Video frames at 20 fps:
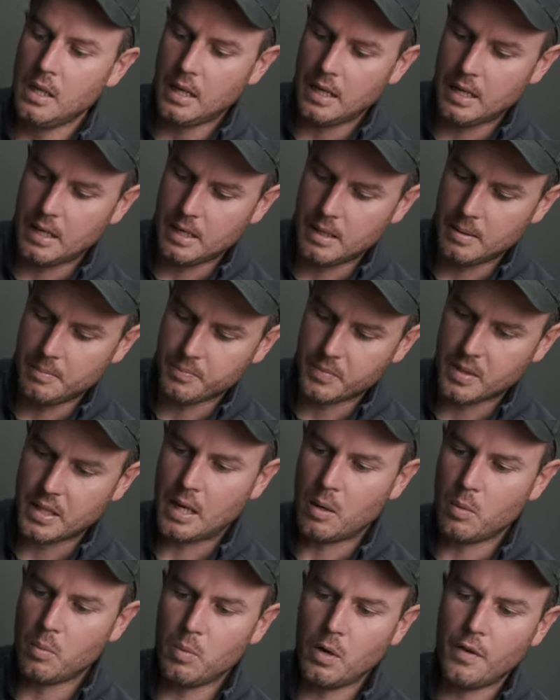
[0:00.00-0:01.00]

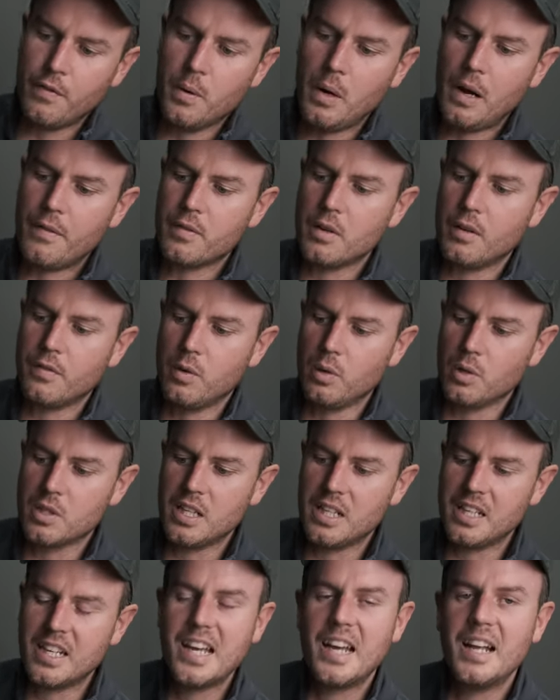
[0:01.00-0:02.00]
Now, if you have got
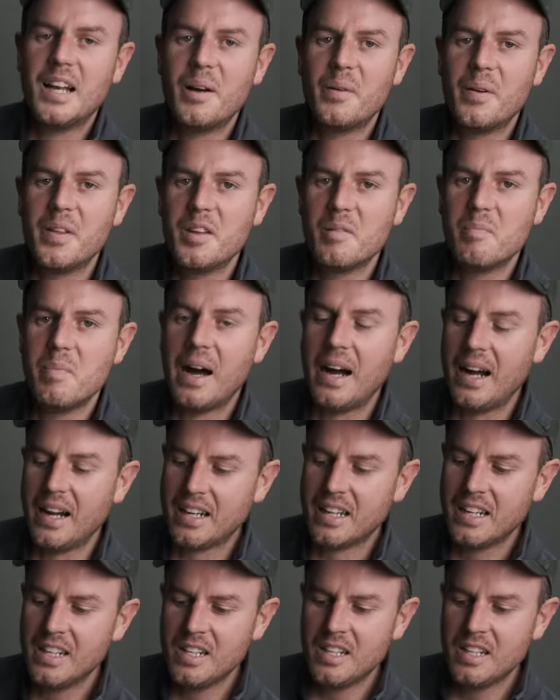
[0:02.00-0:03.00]
14 kilo in your
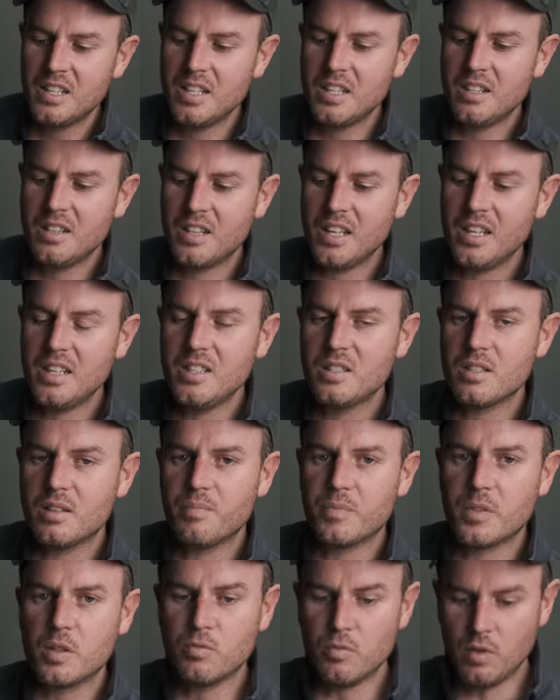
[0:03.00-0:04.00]
bag, these
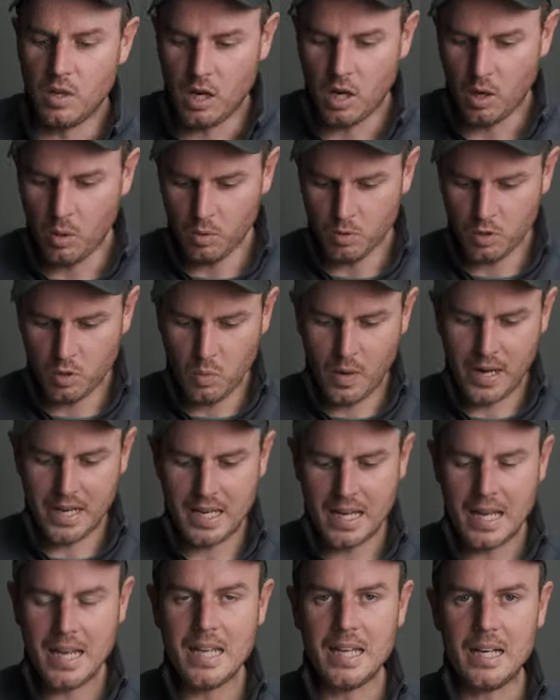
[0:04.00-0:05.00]
hold the
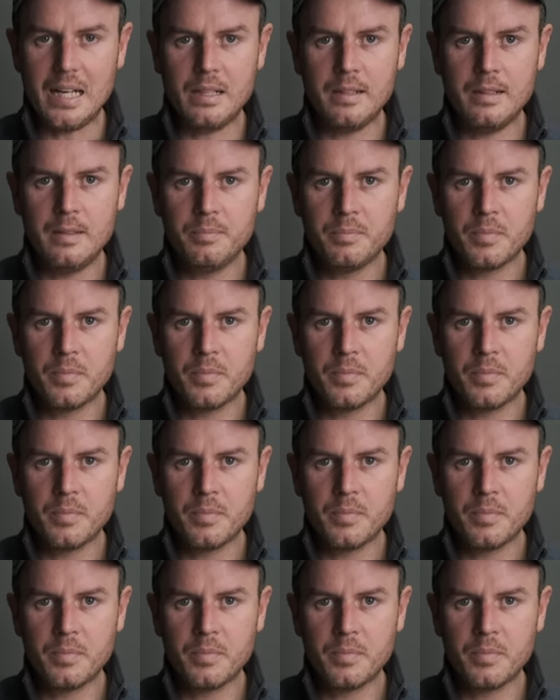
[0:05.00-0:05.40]
weight here.